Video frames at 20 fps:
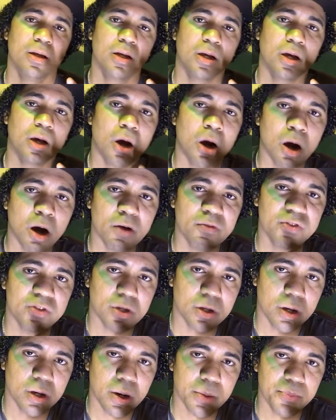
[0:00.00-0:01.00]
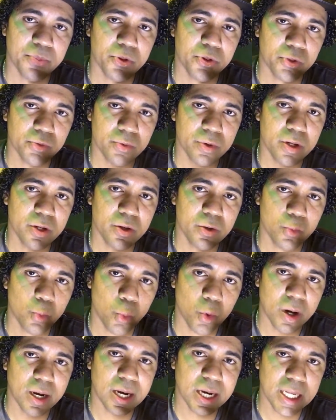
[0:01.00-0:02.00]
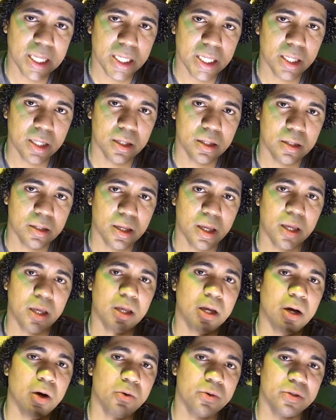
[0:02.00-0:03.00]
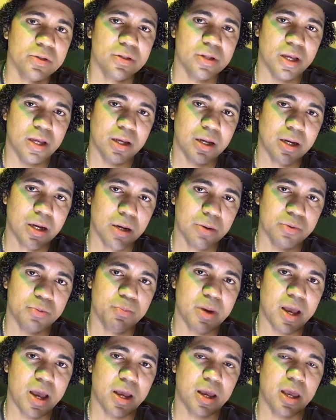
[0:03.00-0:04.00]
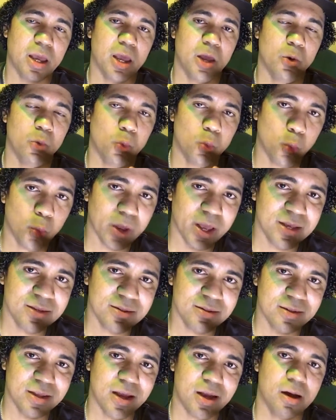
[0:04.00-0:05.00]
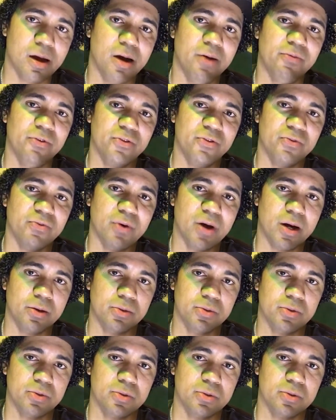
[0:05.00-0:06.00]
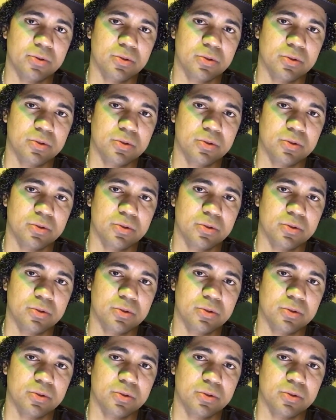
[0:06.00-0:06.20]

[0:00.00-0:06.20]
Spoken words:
coughs up the 3-1 lead and Golden State comes back and wins that conference finals.